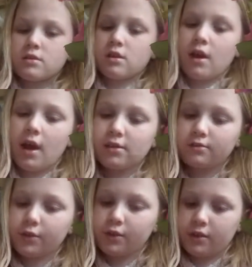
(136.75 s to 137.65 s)
No, it
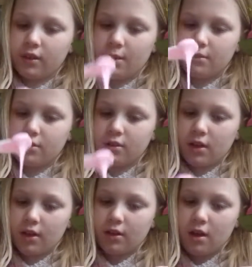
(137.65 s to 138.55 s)
hasn't ruined the slime. It's just
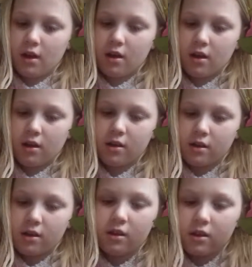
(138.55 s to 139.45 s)
like...
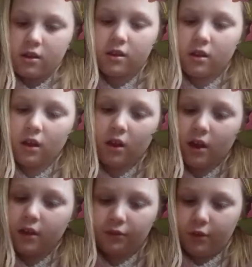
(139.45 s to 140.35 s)
No, it
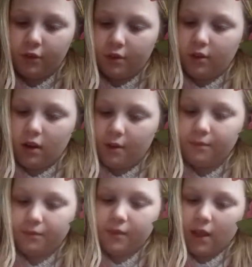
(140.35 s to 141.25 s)
hasn't ruined the slime.